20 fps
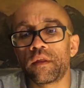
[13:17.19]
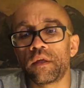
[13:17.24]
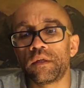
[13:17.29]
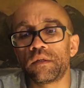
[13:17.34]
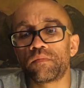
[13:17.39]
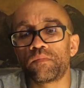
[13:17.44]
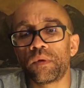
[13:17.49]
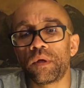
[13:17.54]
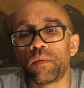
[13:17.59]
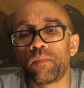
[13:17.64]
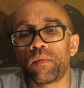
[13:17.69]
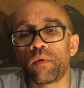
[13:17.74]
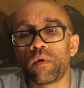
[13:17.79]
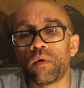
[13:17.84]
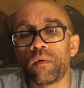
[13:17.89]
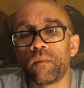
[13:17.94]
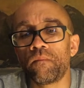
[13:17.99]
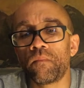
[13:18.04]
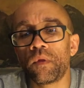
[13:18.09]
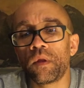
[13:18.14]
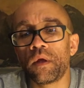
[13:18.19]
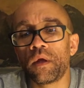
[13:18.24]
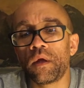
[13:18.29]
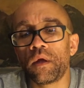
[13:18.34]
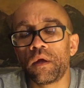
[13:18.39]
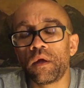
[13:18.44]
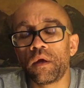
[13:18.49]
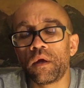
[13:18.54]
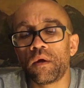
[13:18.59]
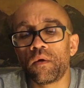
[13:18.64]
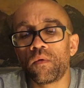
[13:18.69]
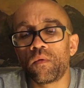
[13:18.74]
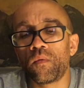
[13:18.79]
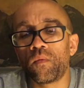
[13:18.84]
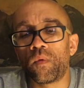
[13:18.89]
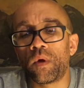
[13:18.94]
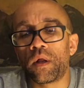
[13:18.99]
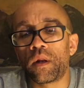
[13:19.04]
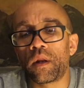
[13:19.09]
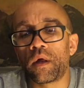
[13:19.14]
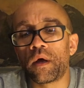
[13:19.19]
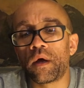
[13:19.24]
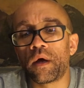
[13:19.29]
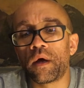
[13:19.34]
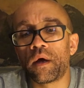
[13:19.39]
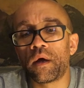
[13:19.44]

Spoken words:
these people will...